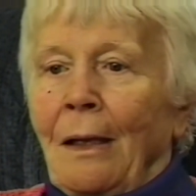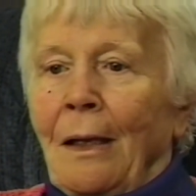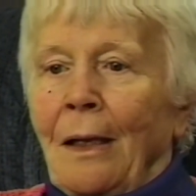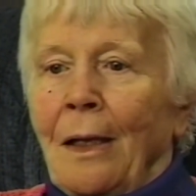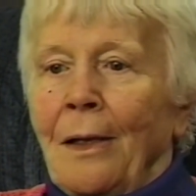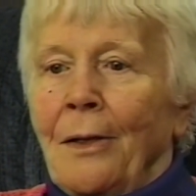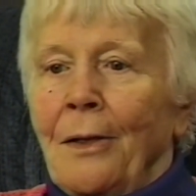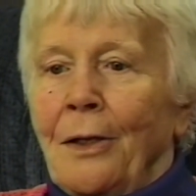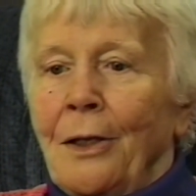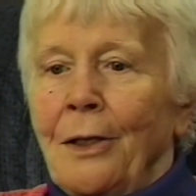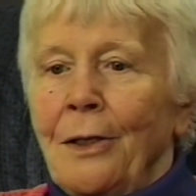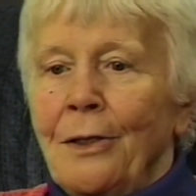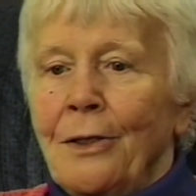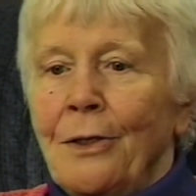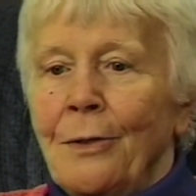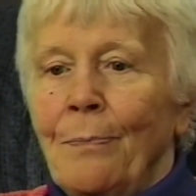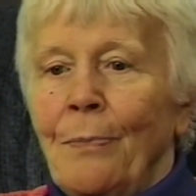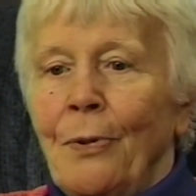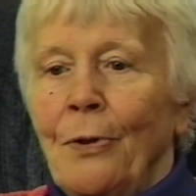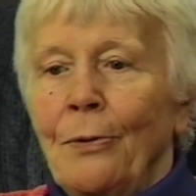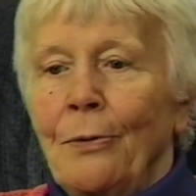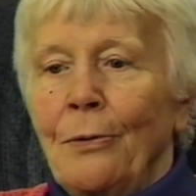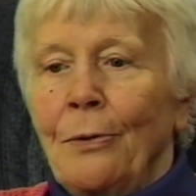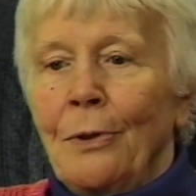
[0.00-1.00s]
And this
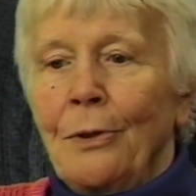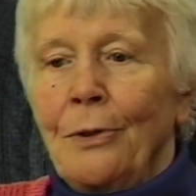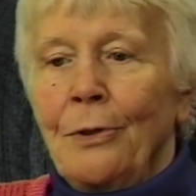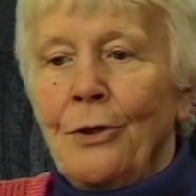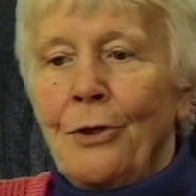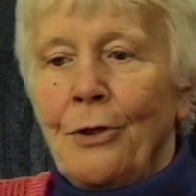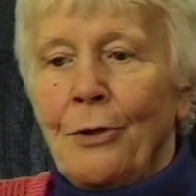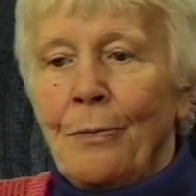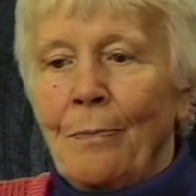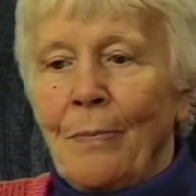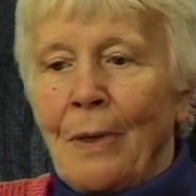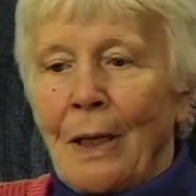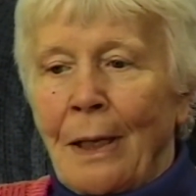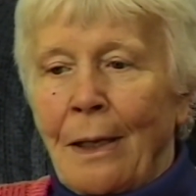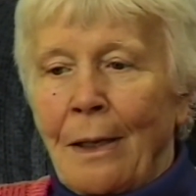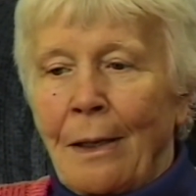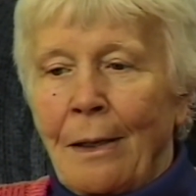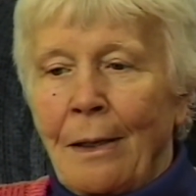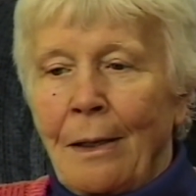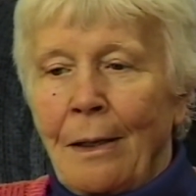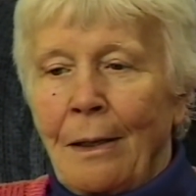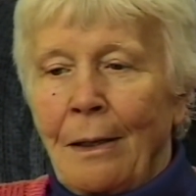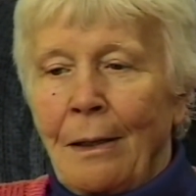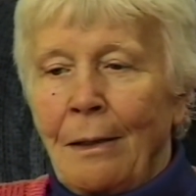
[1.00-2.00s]
Polish
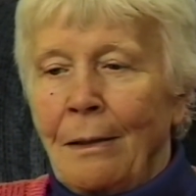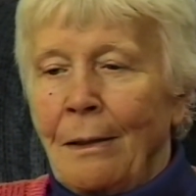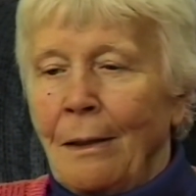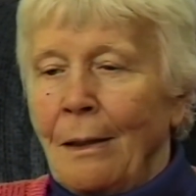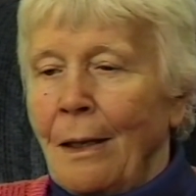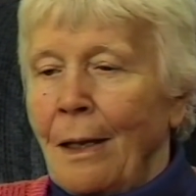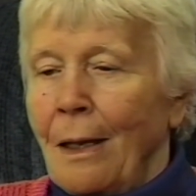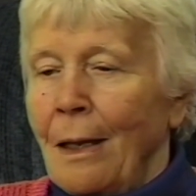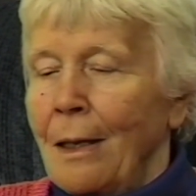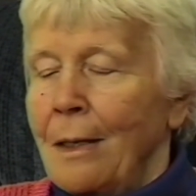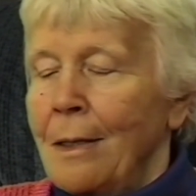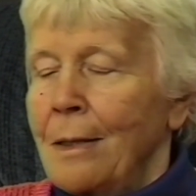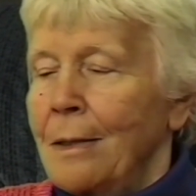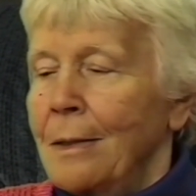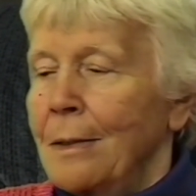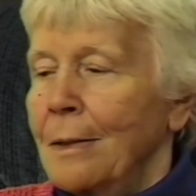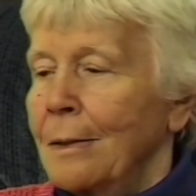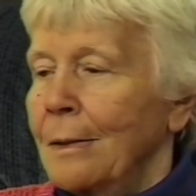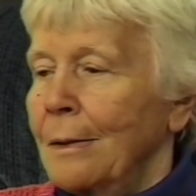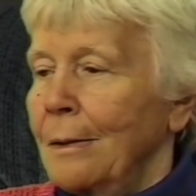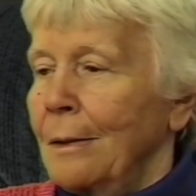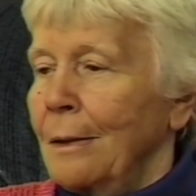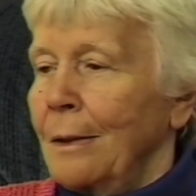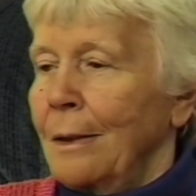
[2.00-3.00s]
man, I
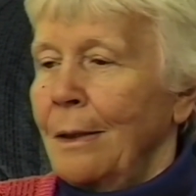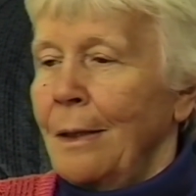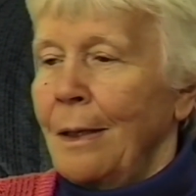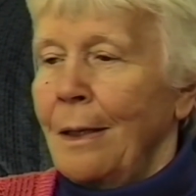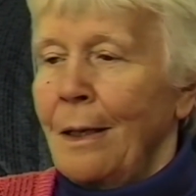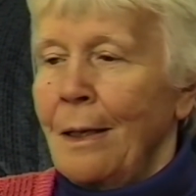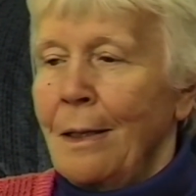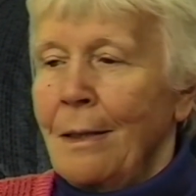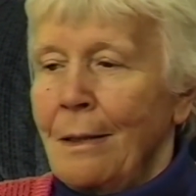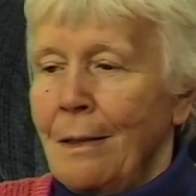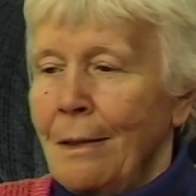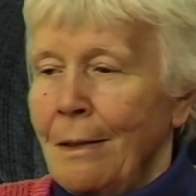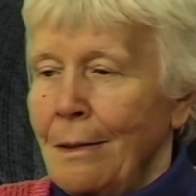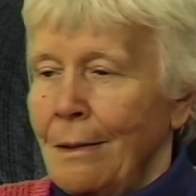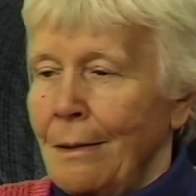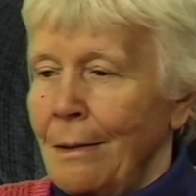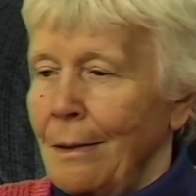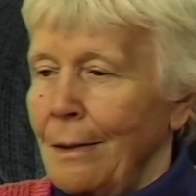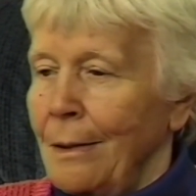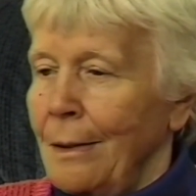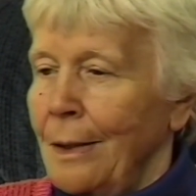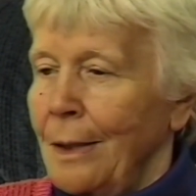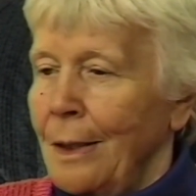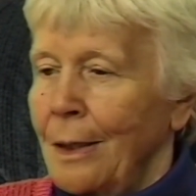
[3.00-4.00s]

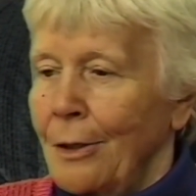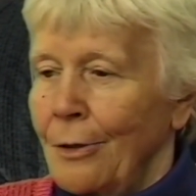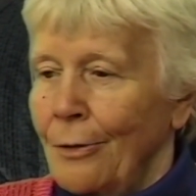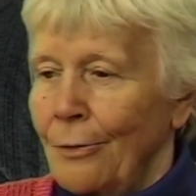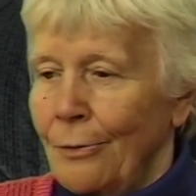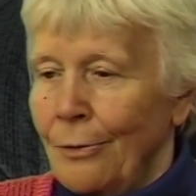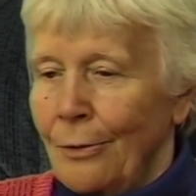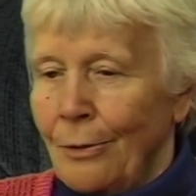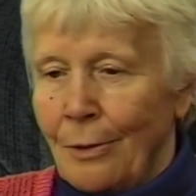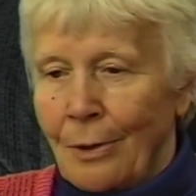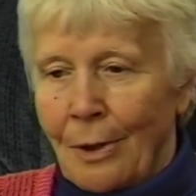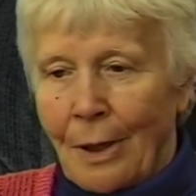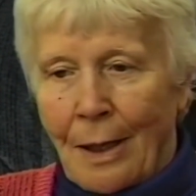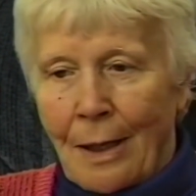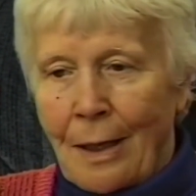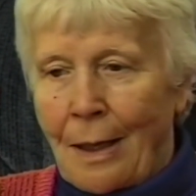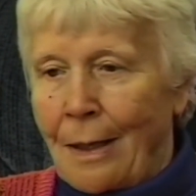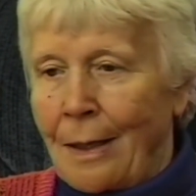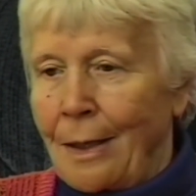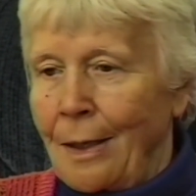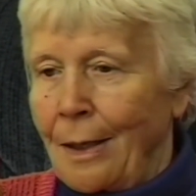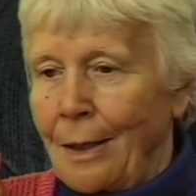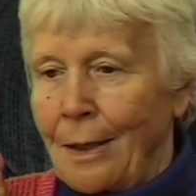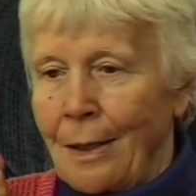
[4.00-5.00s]
can't recall
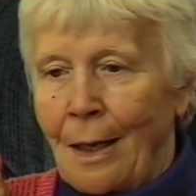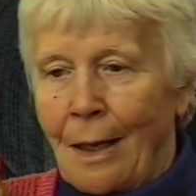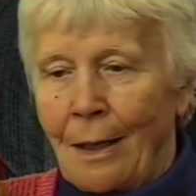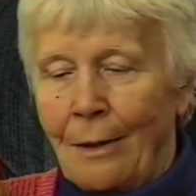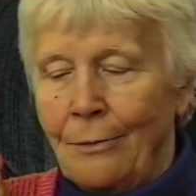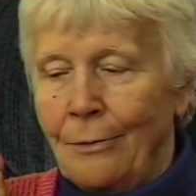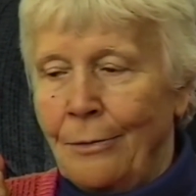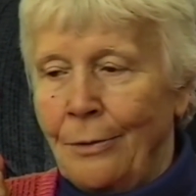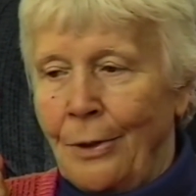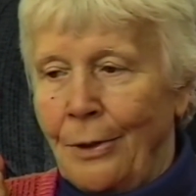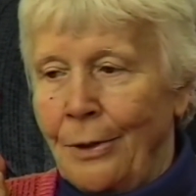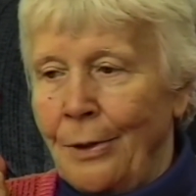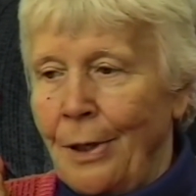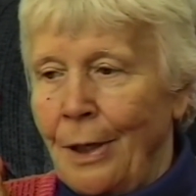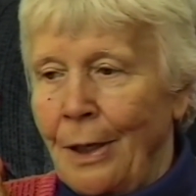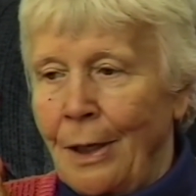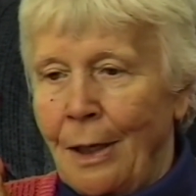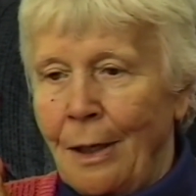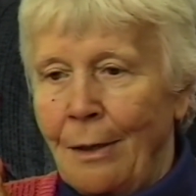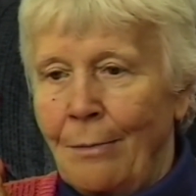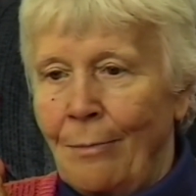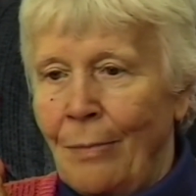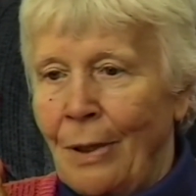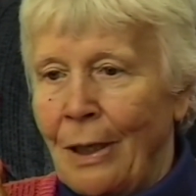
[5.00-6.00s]
right now the
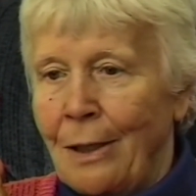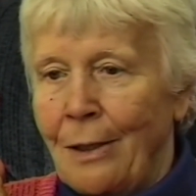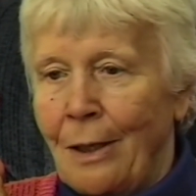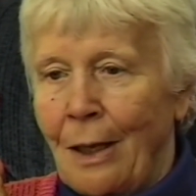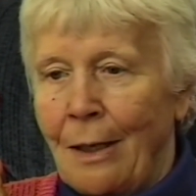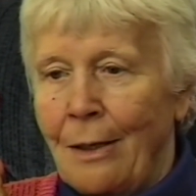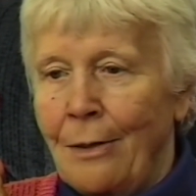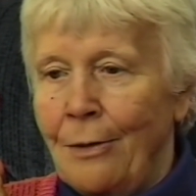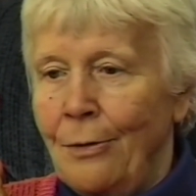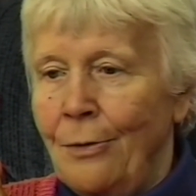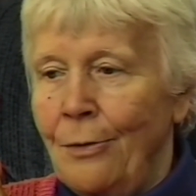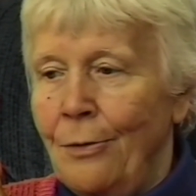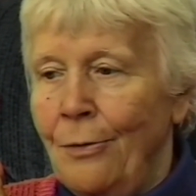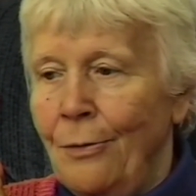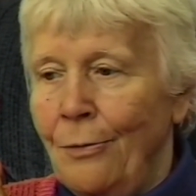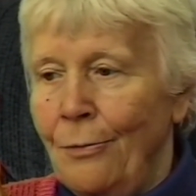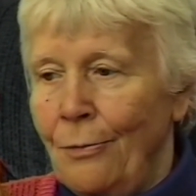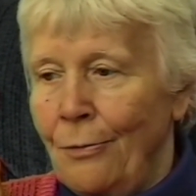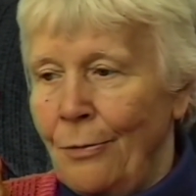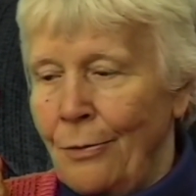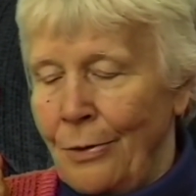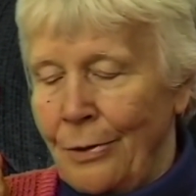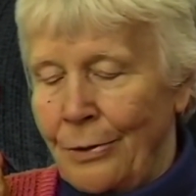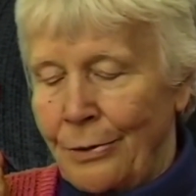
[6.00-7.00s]
name, but I
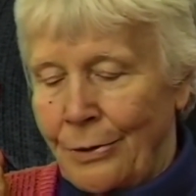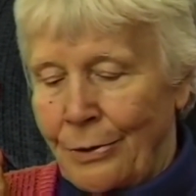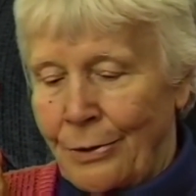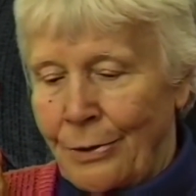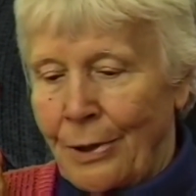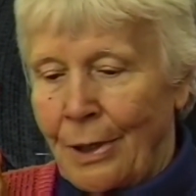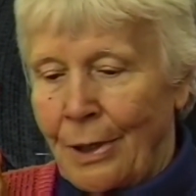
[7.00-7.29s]
knew his